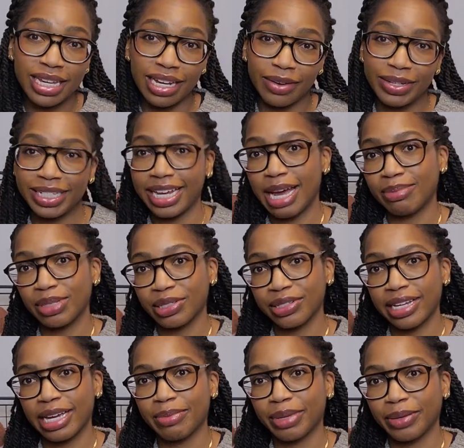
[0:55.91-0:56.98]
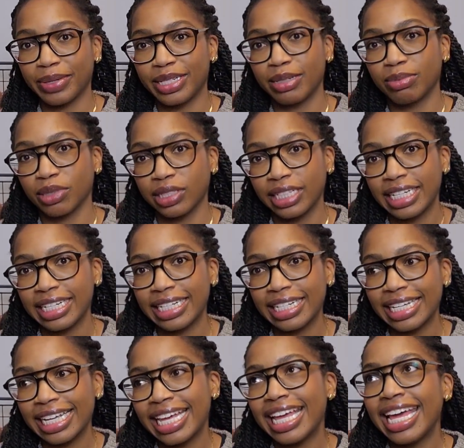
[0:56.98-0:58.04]
I went to Amsterdam and I went to Berlin,
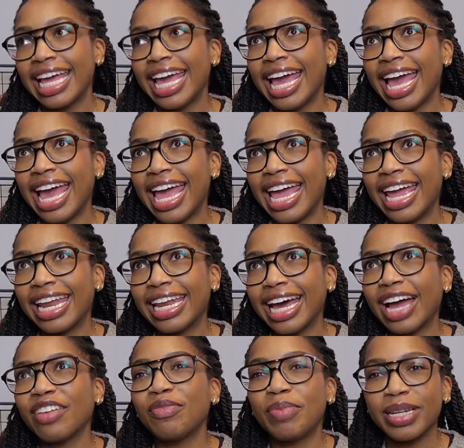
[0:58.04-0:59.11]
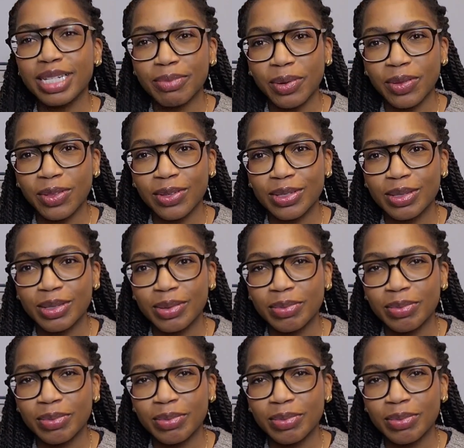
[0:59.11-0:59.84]
and I've been to both of those